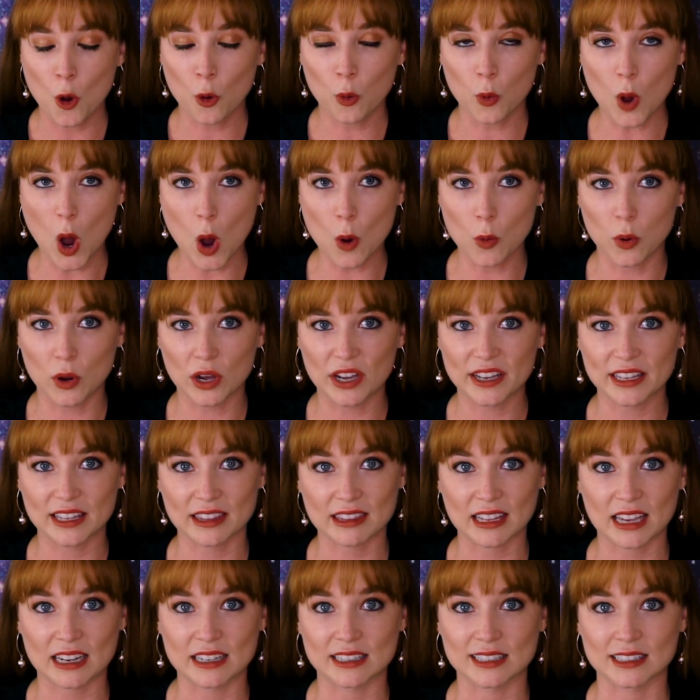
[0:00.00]
Whew,
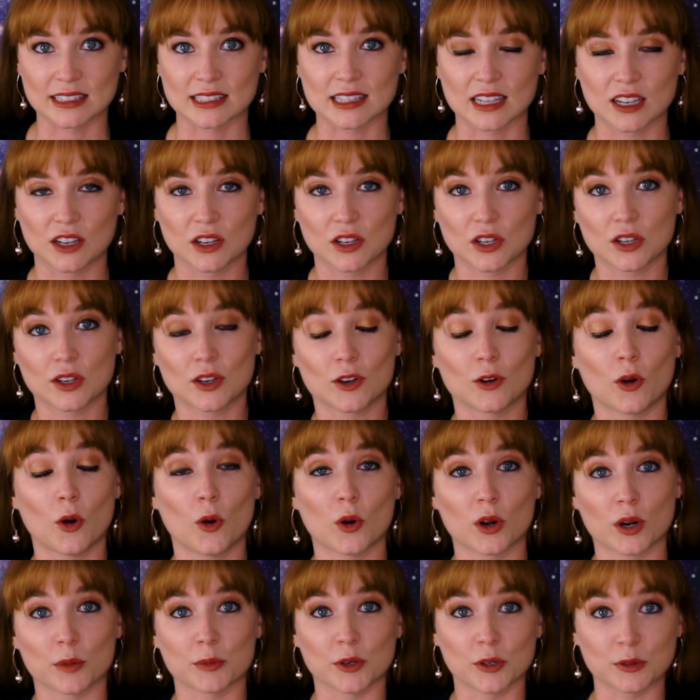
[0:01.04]
that is
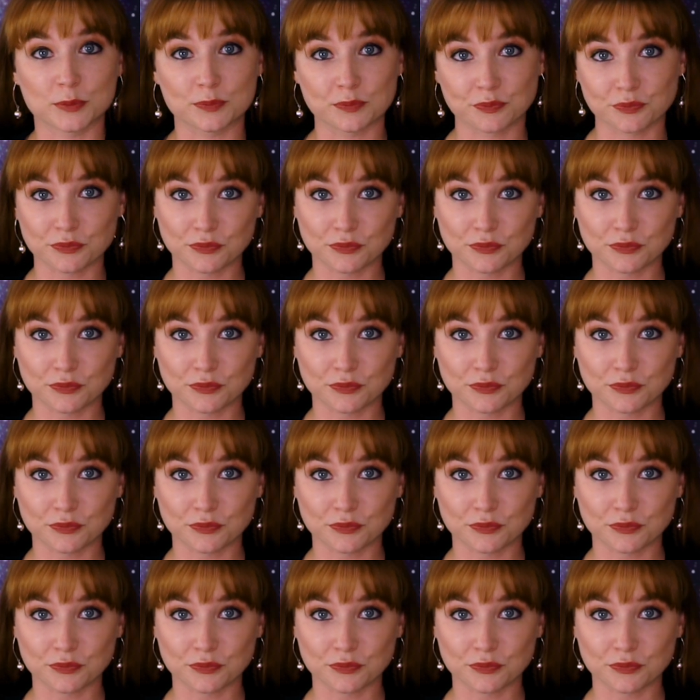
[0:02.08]
horrible.